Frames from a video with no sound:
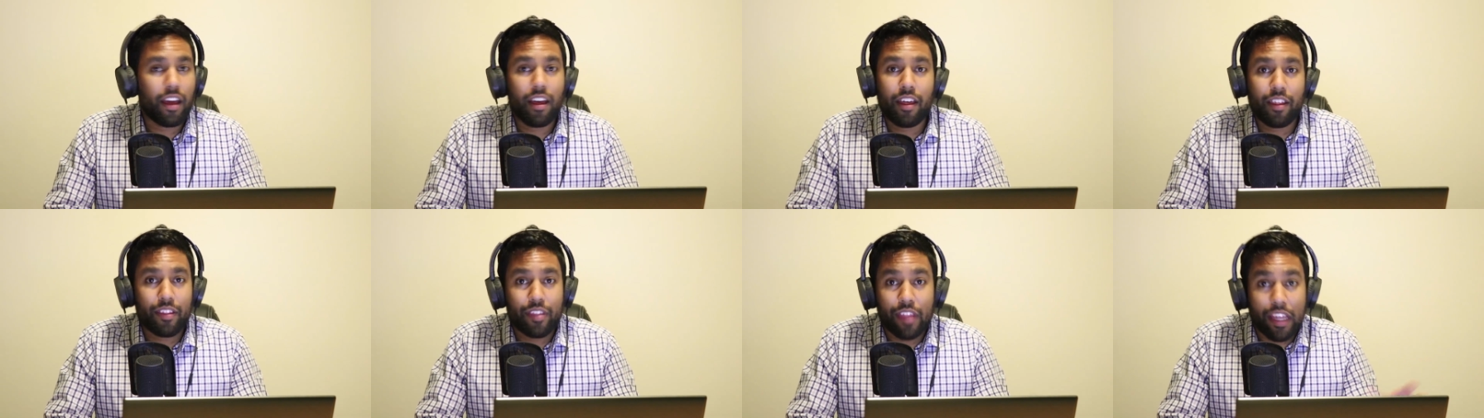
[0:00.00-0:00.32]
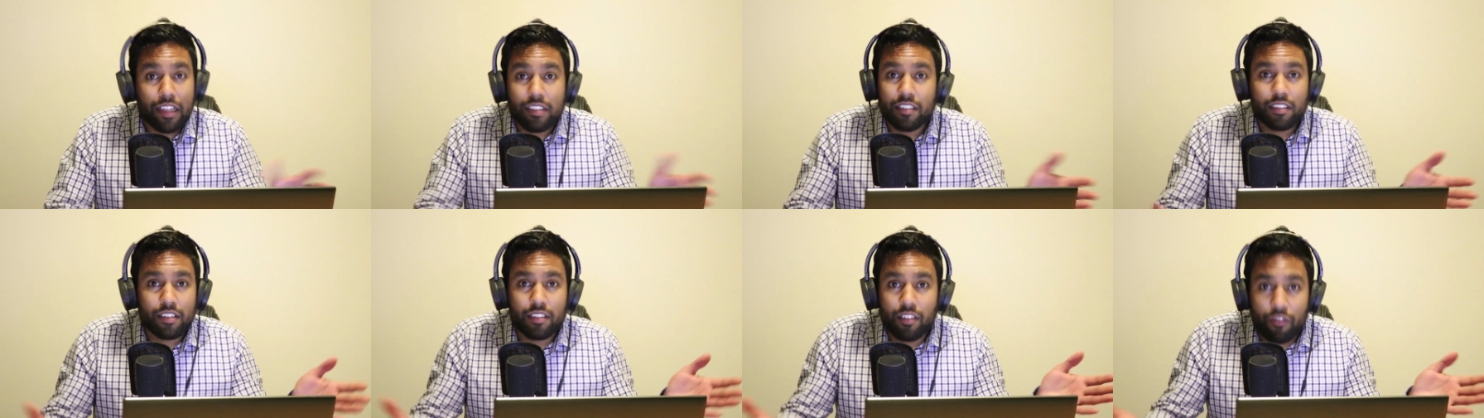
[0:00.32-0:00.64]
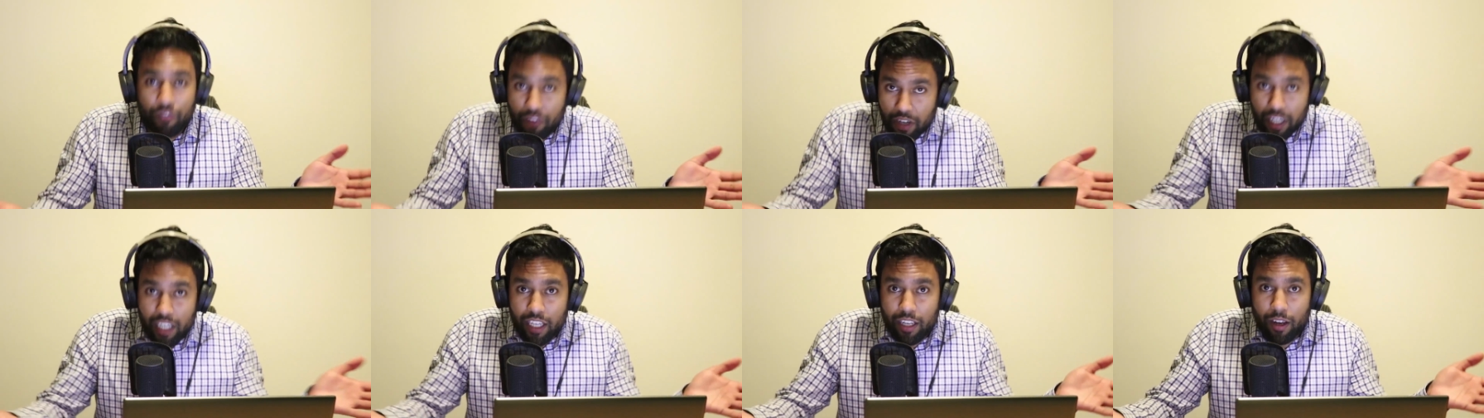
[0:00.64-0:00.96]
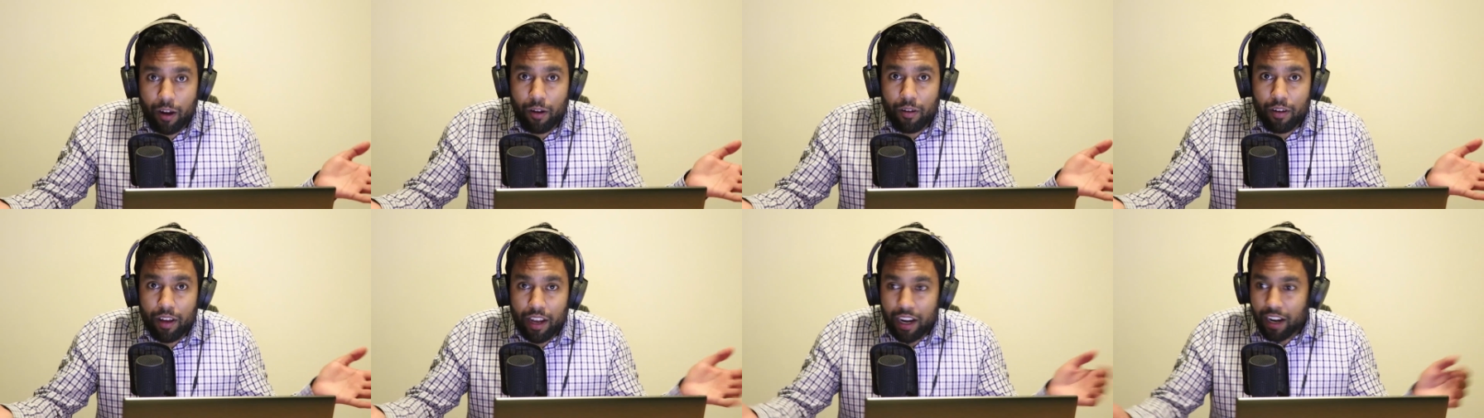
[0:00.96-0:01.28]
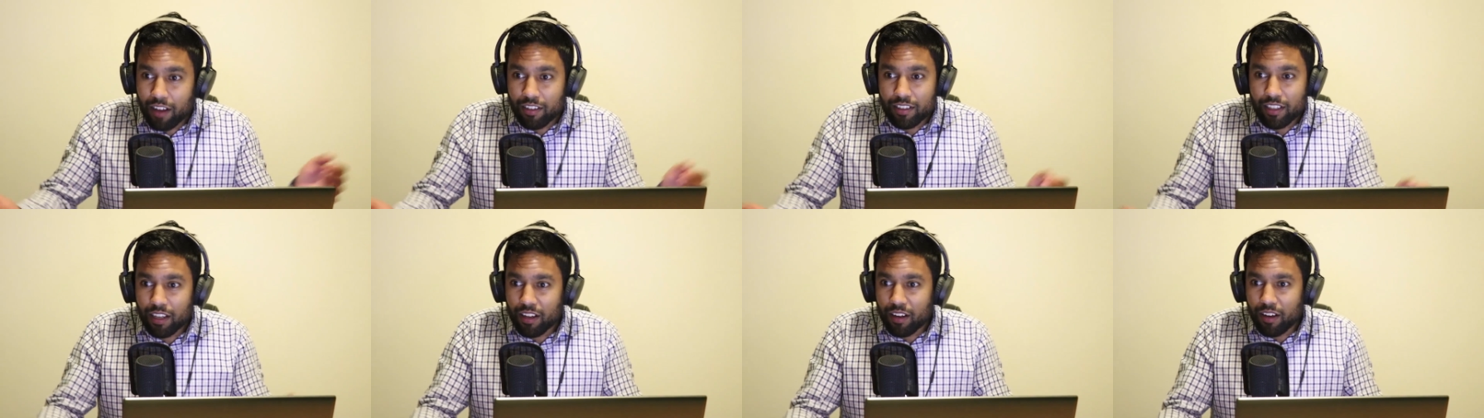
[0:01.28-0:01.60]
That's the video. And I
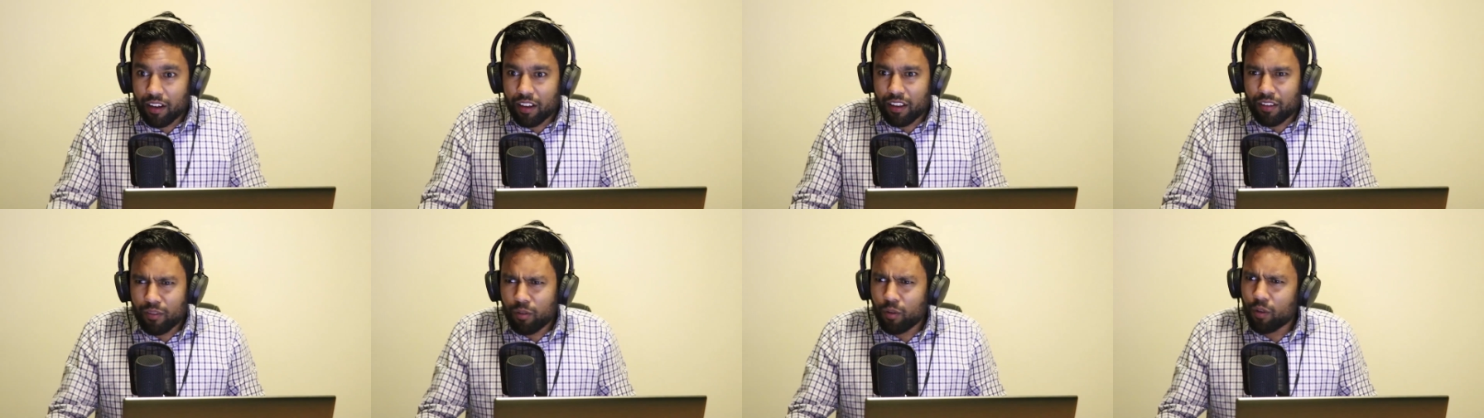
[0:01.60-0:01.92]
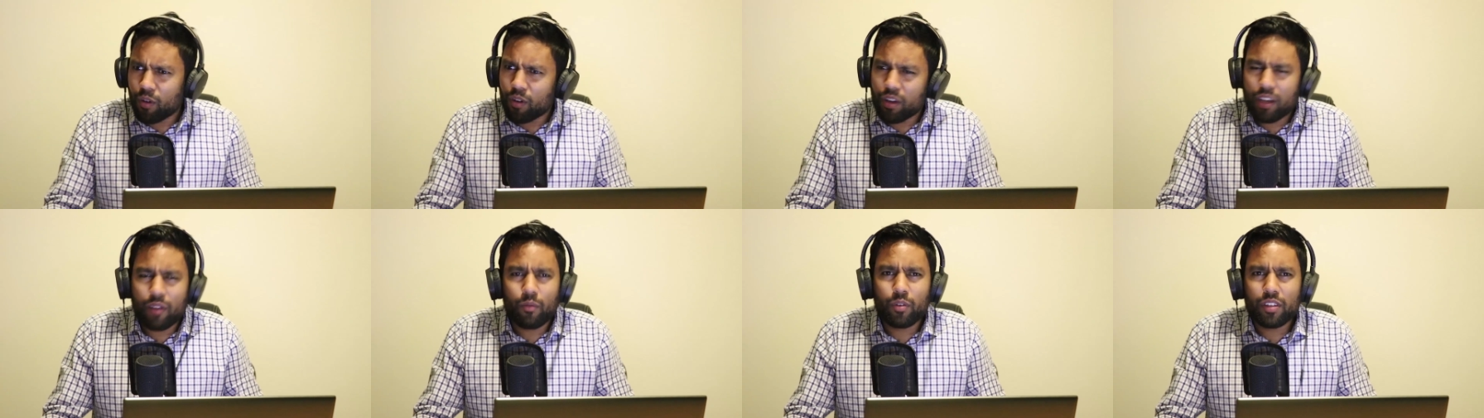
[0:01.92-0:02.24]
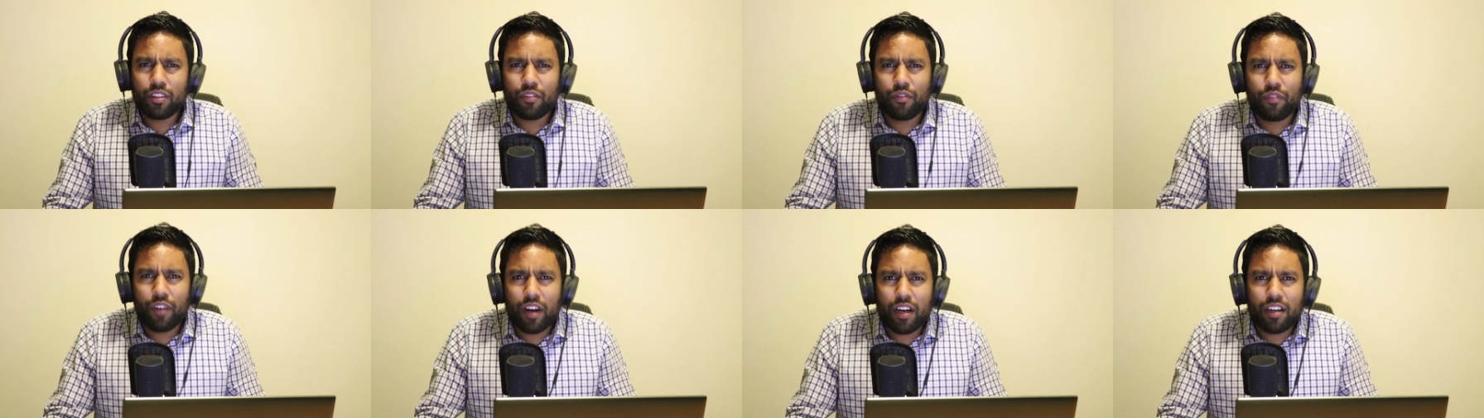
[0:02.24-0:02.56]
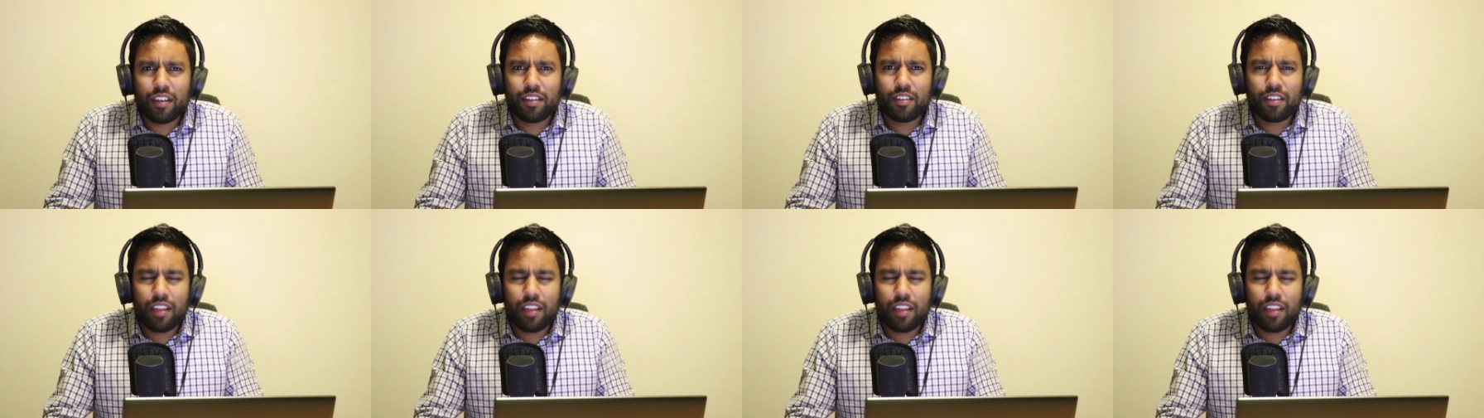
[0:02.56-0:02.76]
was like, okay, what the fuck?